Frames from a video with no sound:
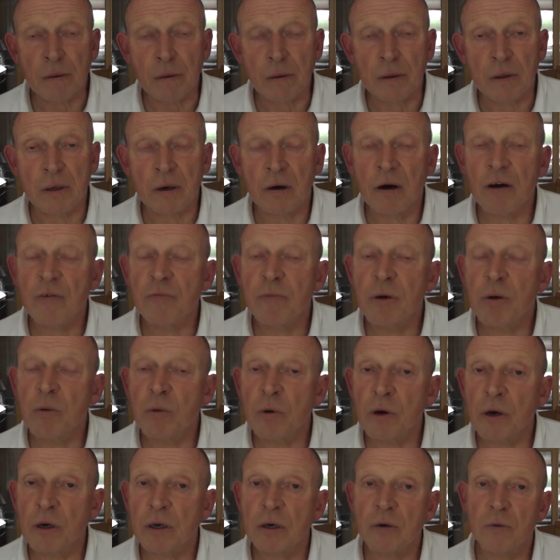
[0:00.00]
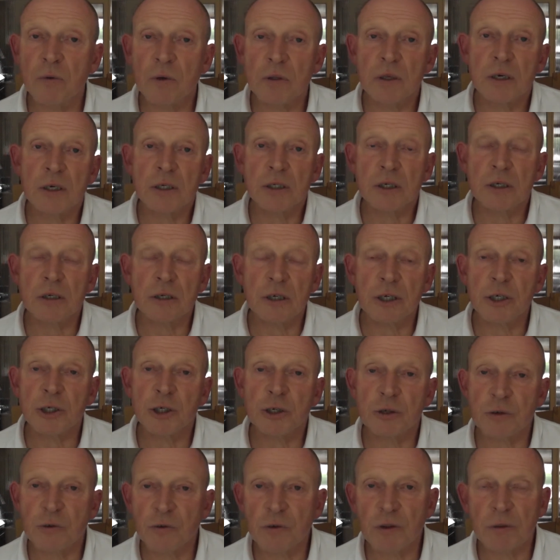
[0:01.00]
Now, I've been working with these
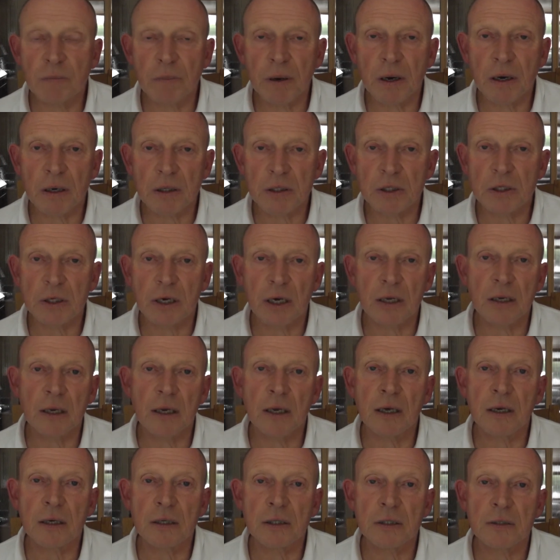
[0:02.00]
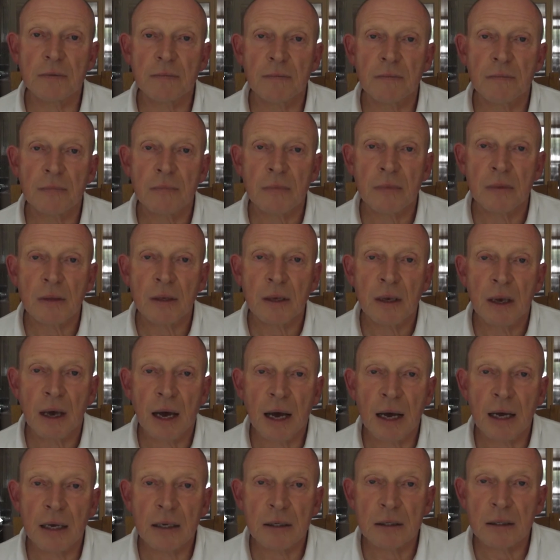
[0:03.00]
conditions for the past 10 years,
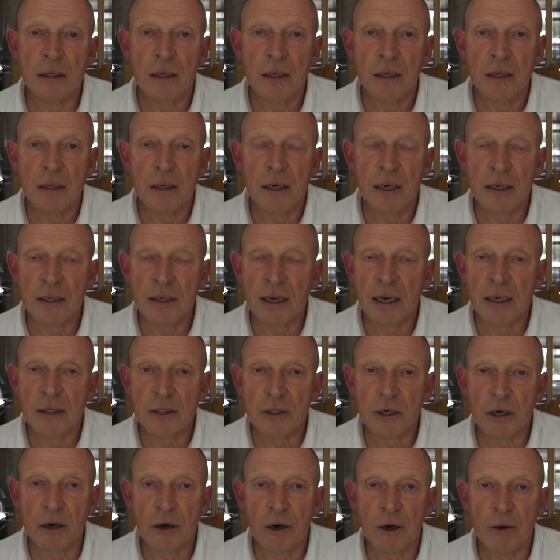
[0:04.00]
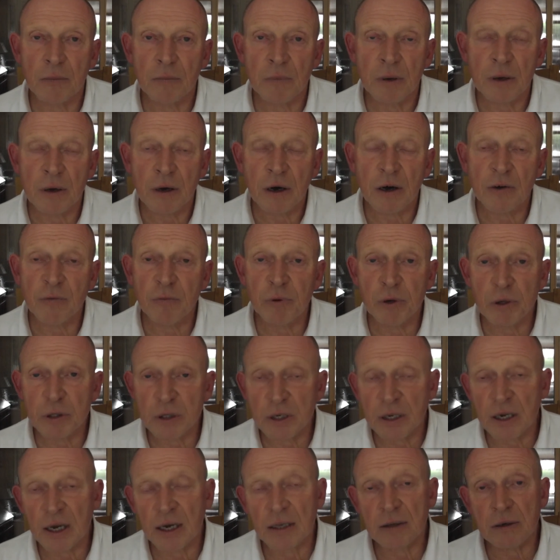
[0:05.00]
and in that time I've put
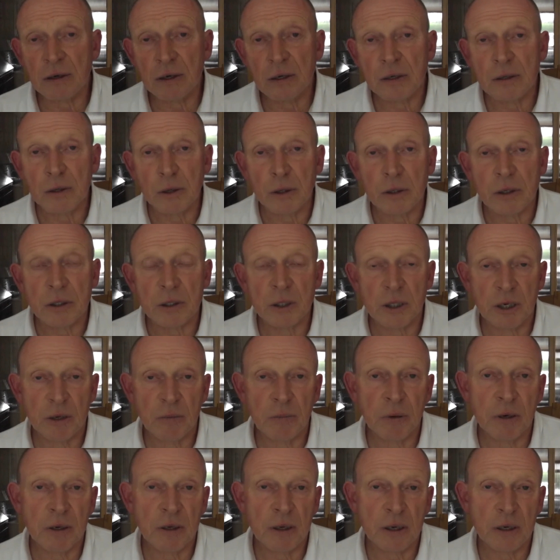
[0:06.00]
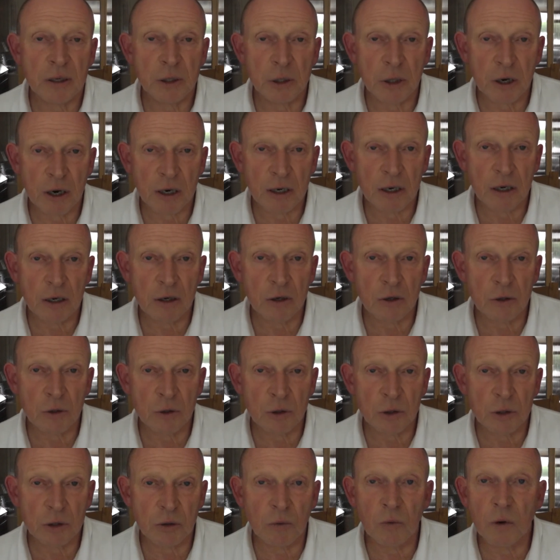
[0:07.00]
together a CPD training
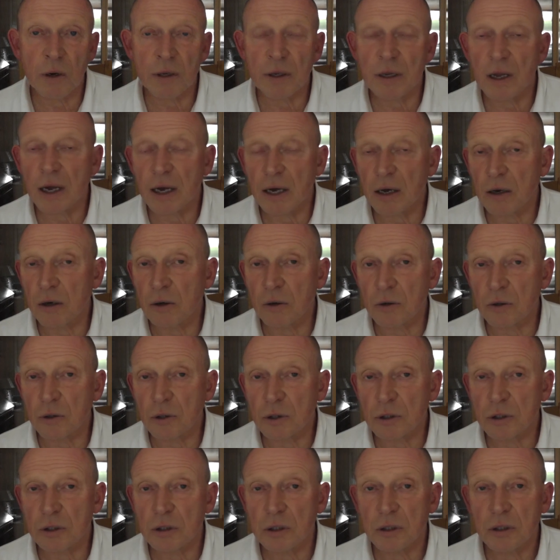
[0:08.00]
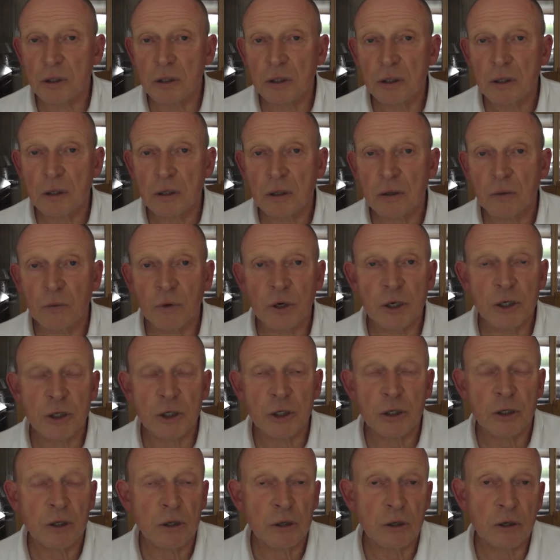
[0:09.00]
course, a one-day course, which
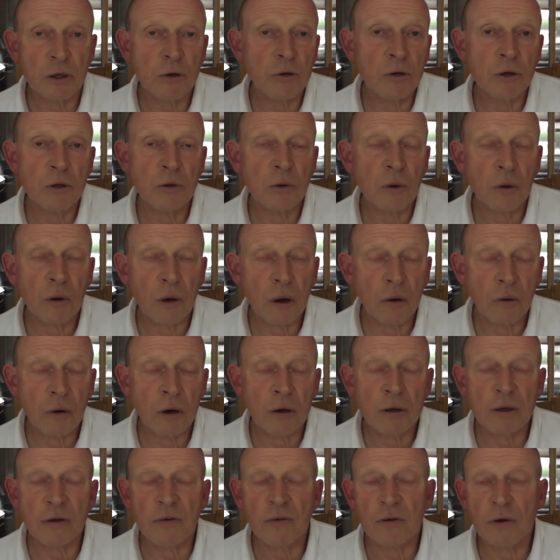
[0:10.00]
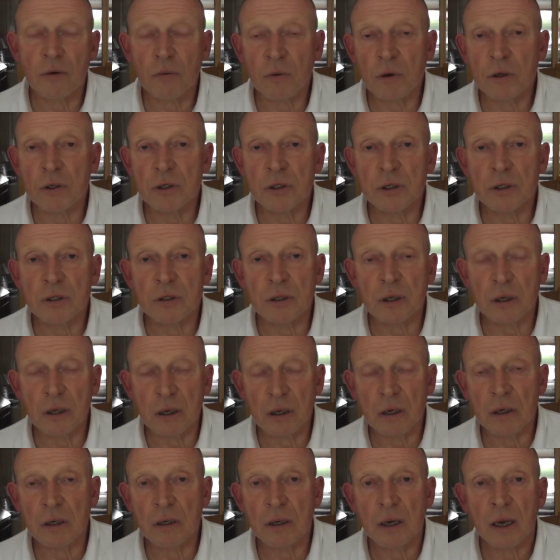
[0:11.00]
you could all go on if you wanted to
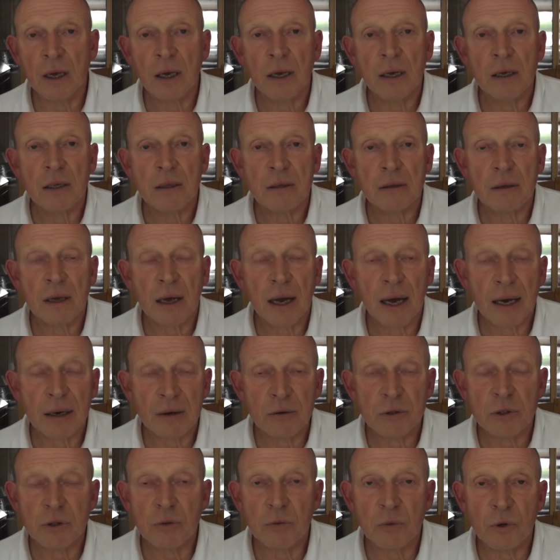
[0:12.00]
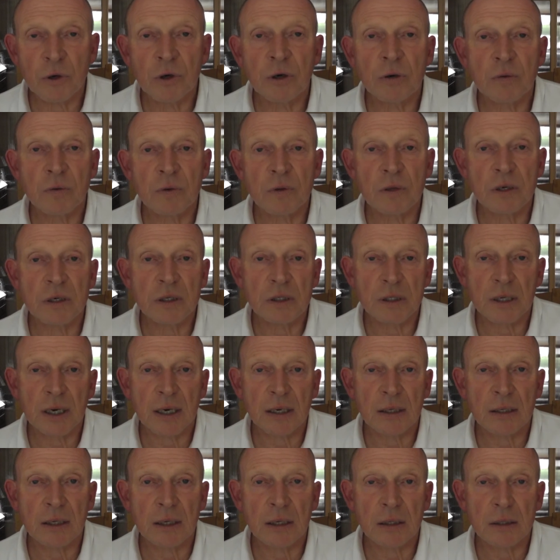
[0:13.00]
learn how to work with these
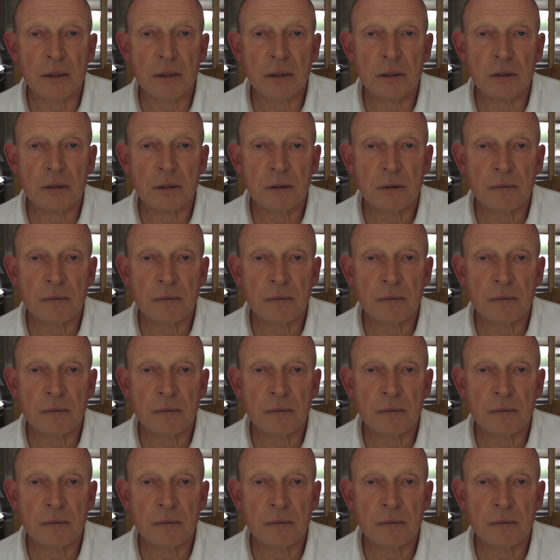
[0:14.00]
techniques,